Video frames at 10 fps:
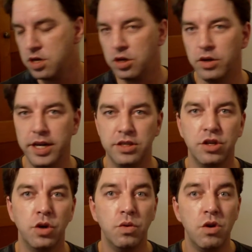Alright,
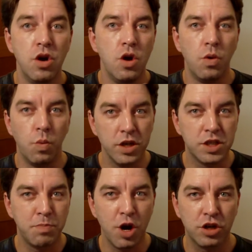so what
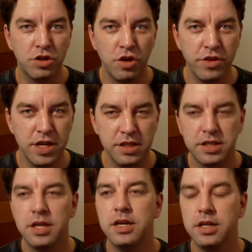sparked all
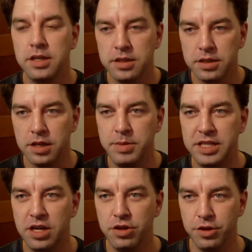this? Let me
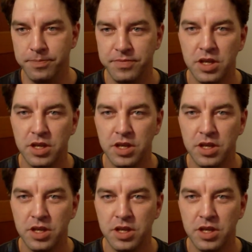tell you.